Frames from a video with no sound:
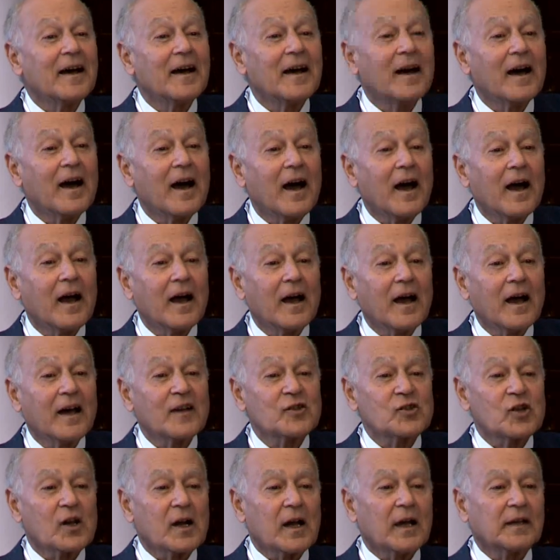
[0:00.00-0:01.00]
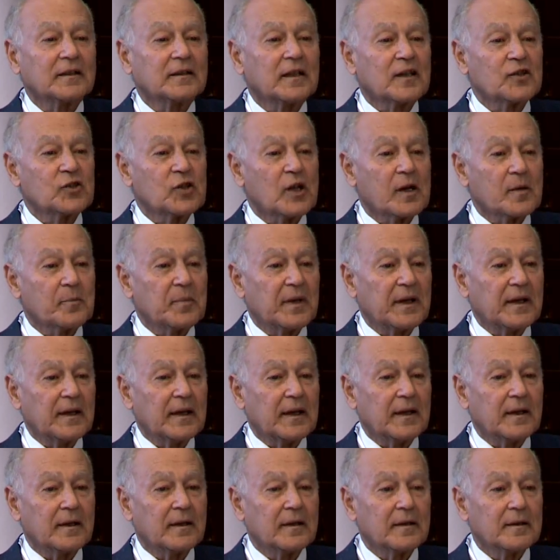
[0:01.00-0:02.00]
till
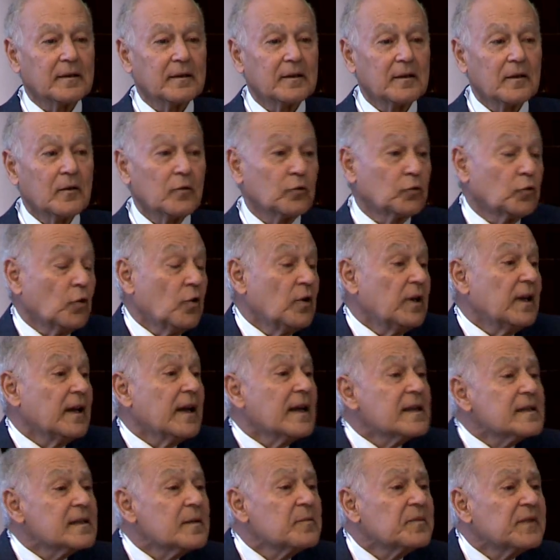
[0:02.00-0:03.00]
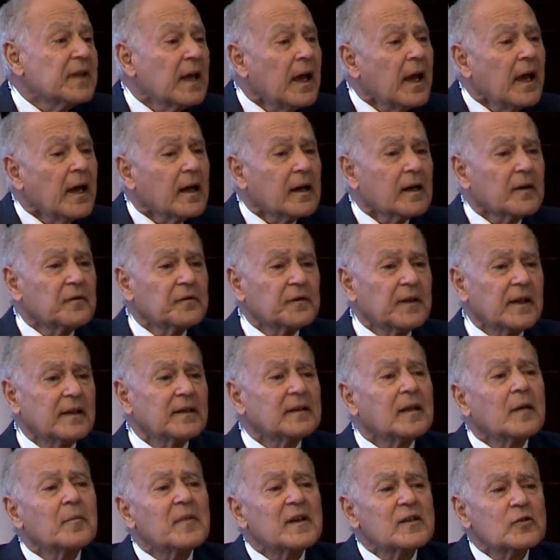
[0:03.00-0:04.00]
10 p.m.
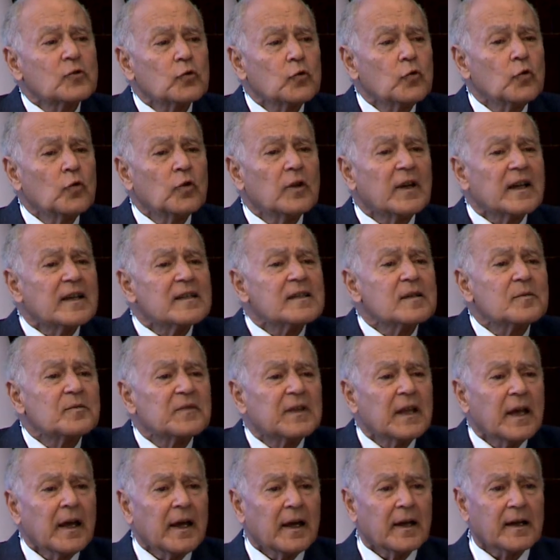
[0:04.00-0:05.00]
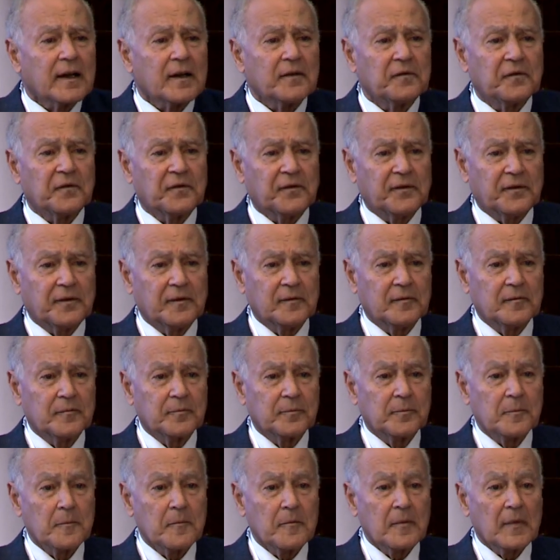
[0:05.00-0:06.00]
because she says you need to know what's
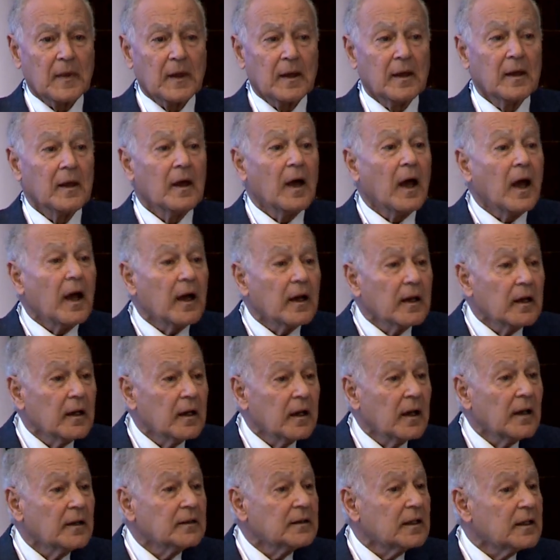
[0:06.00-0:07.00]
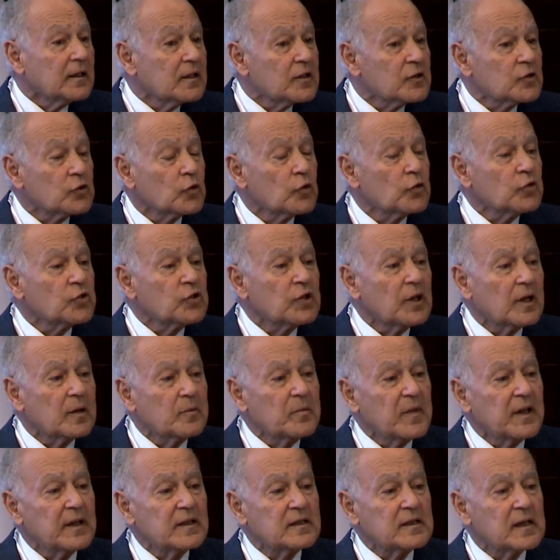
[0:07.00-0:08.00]
going on in the world through social media.
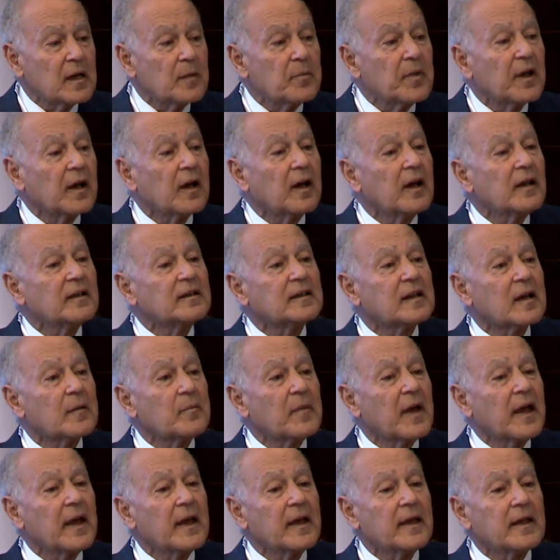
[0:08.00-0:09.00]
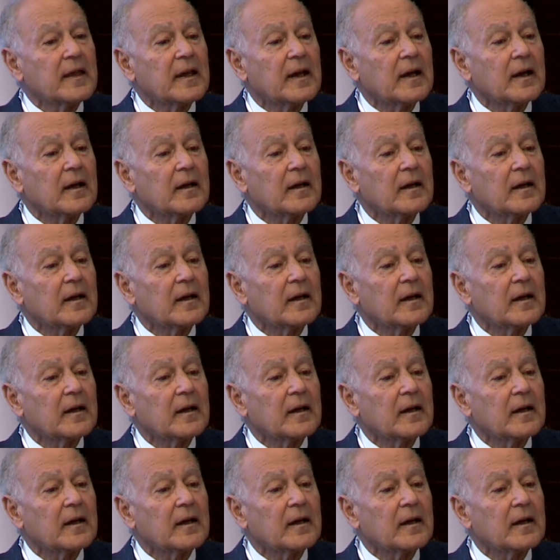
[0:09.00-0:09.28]
In fact, social media,